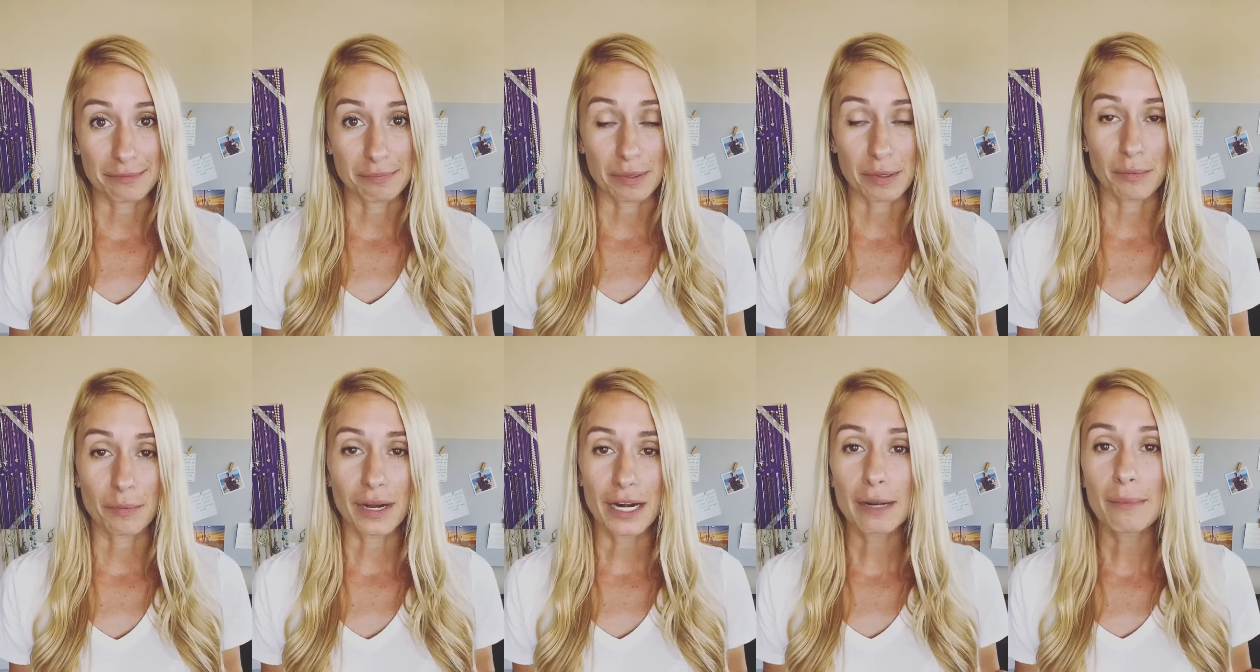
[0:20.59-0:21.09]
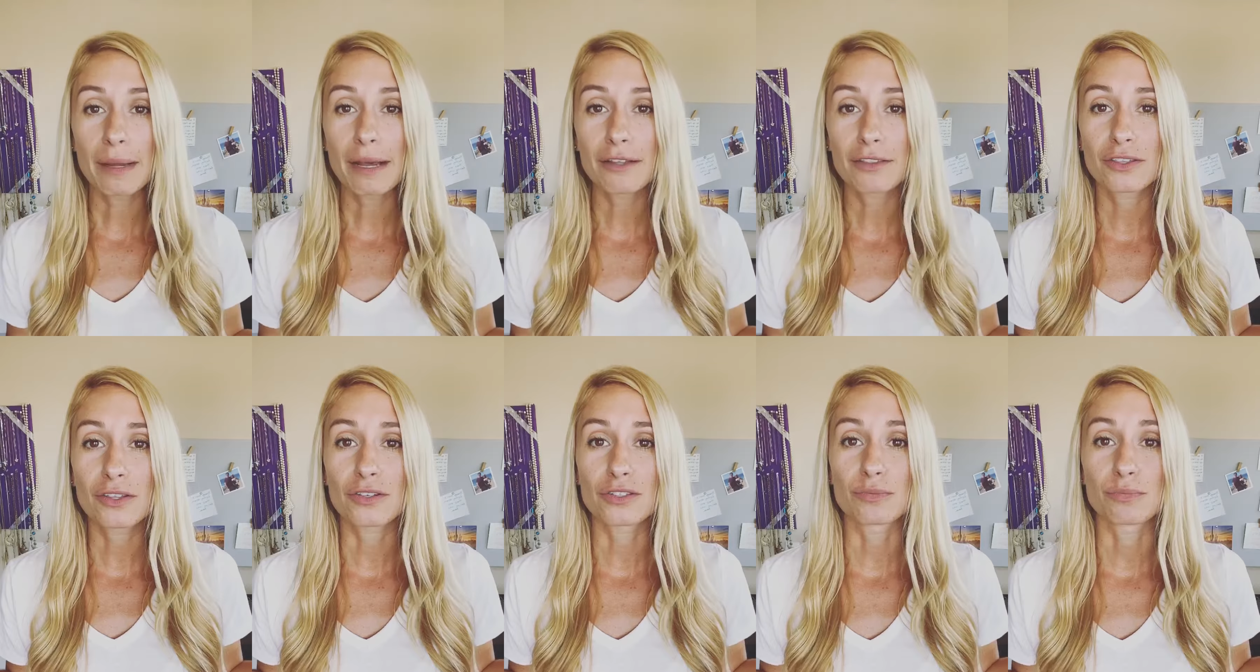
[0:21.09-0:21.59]
But what about
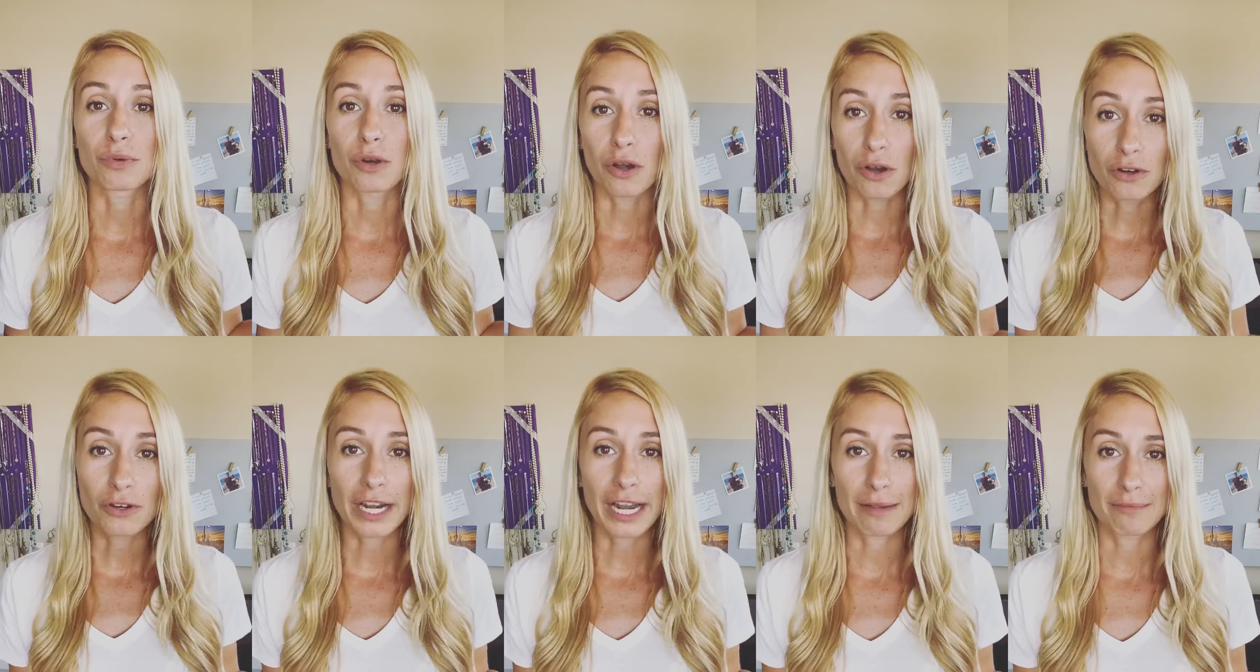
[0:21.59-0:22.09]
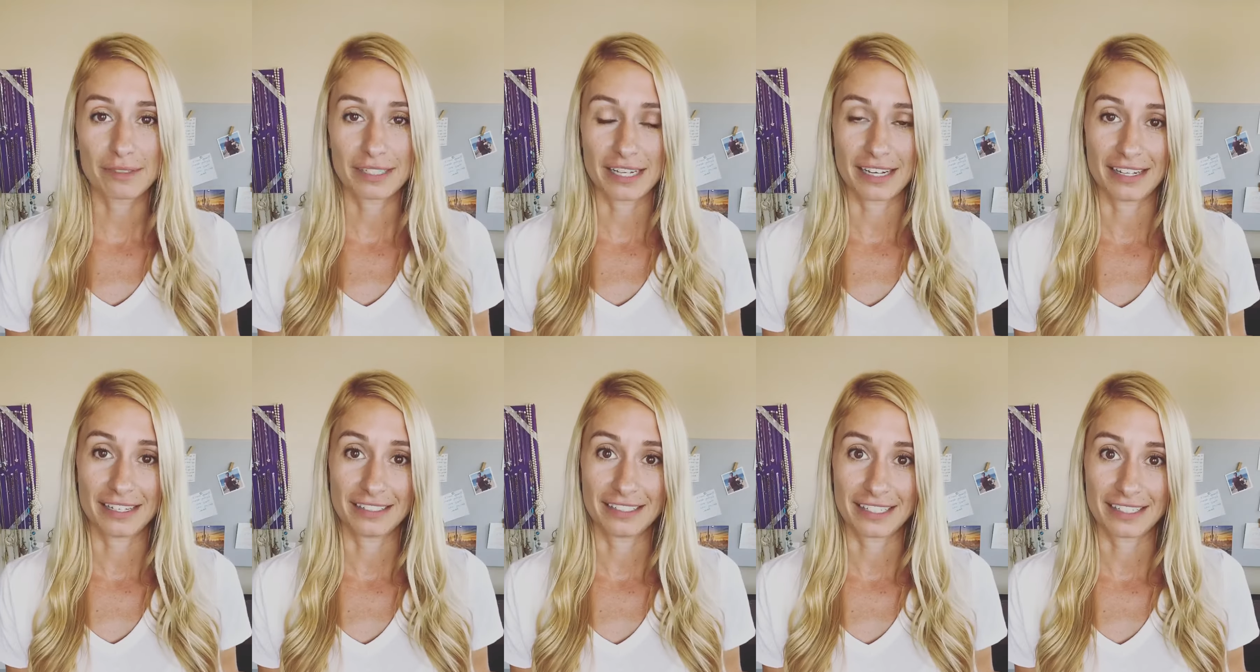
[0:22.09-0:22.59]
those programs that
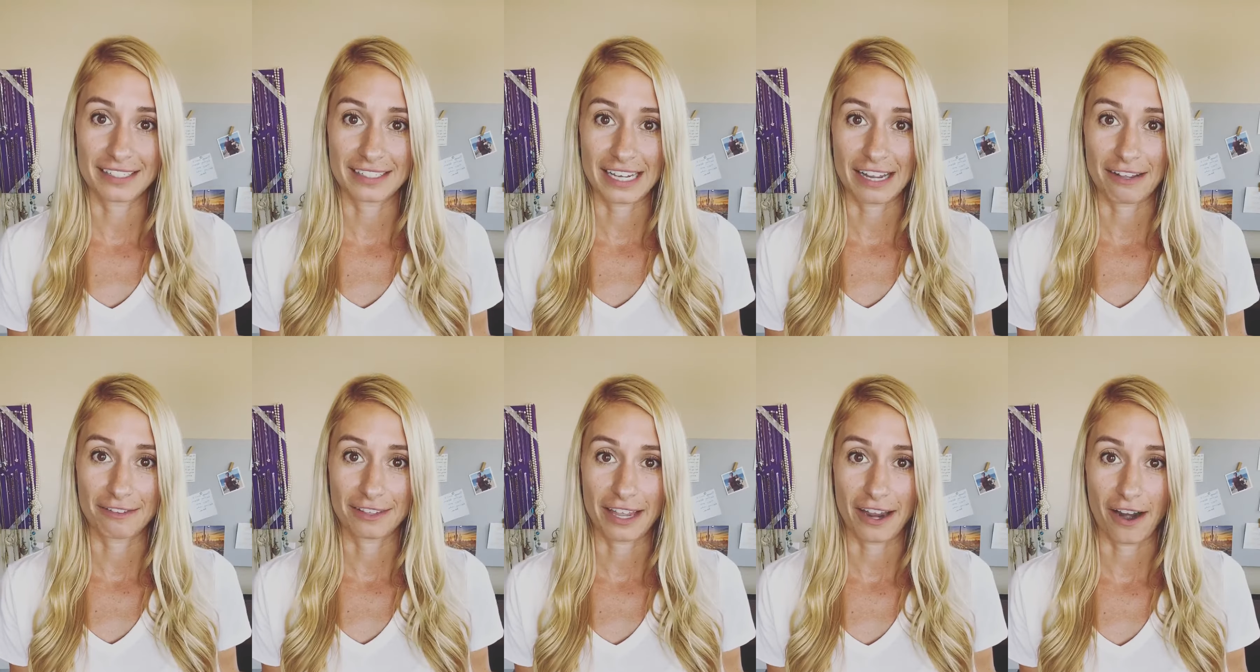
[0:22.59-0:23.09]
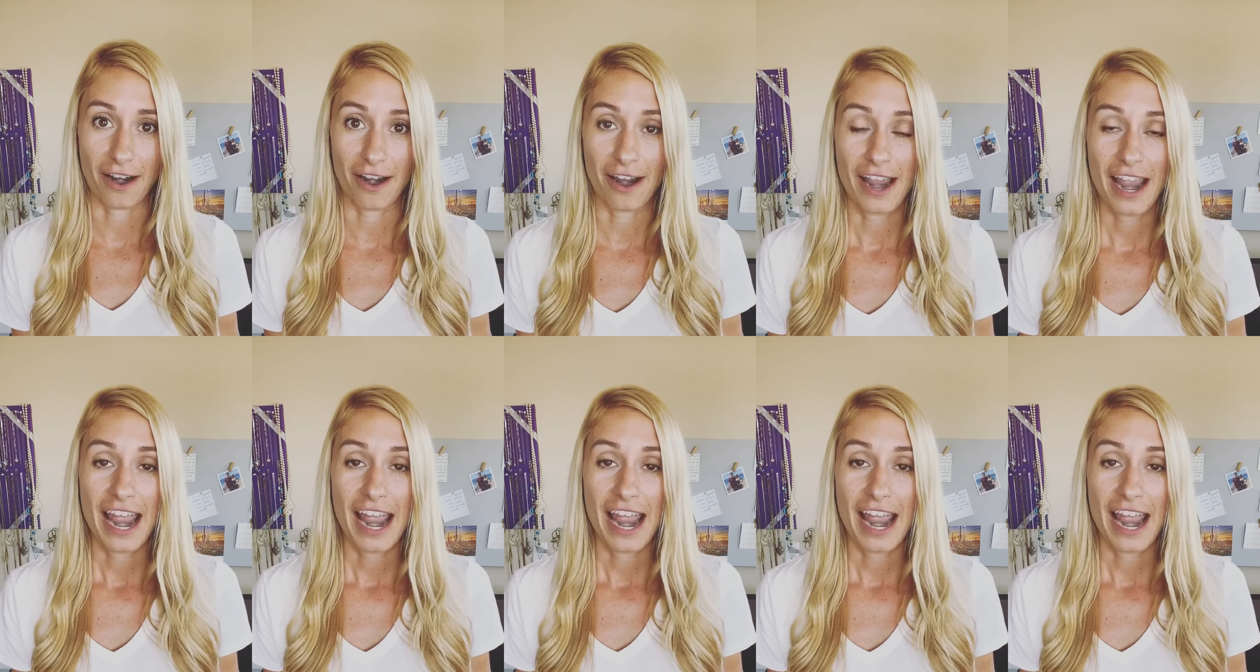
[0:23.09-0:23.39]
exist out there